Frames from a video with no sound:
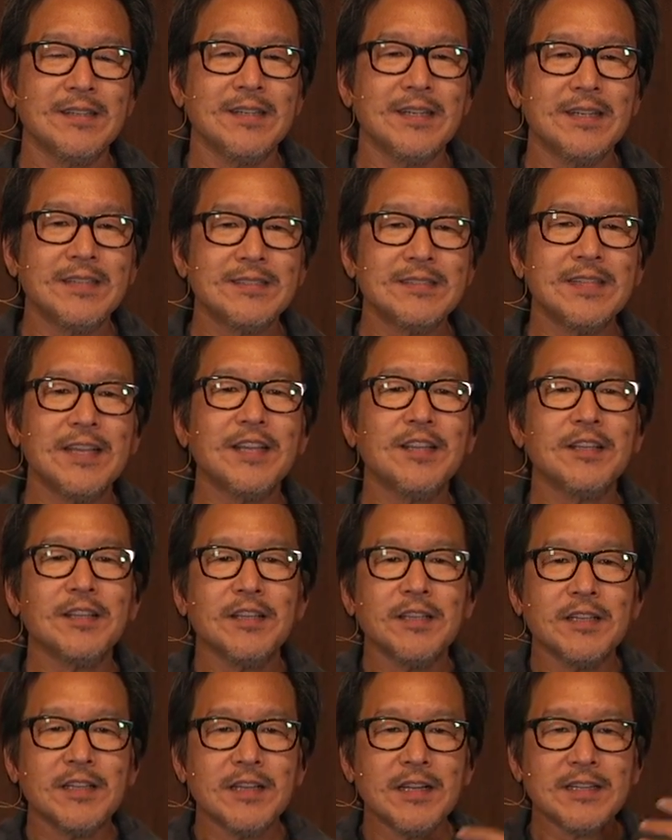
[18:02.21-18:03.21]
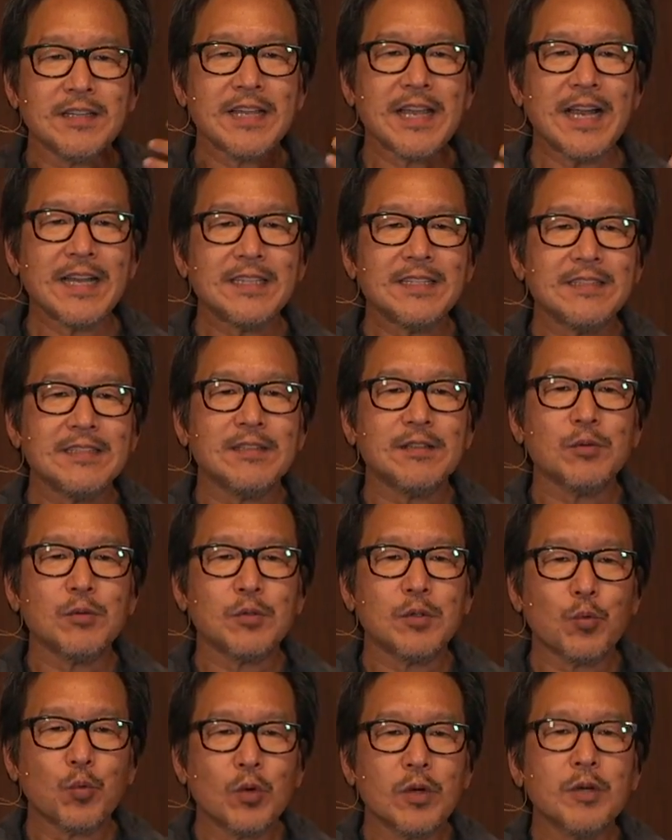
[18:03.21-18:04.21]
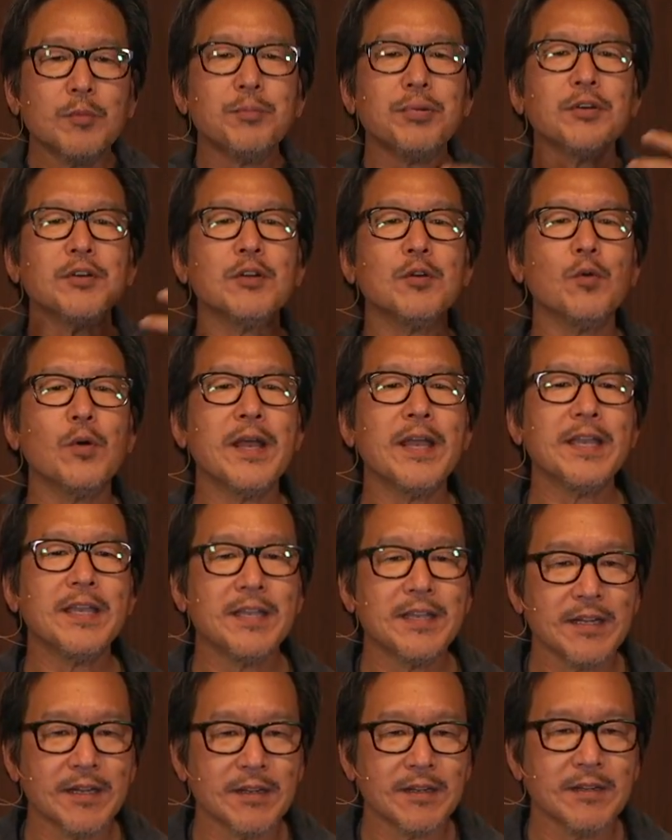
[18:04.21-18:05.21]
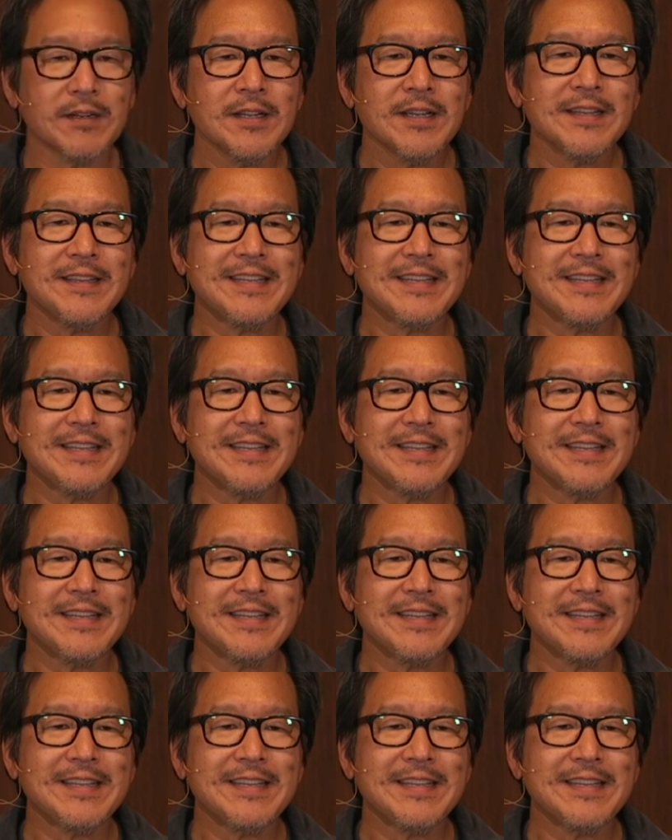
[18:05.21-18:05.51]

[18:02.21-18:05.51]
It's saying the word put away here,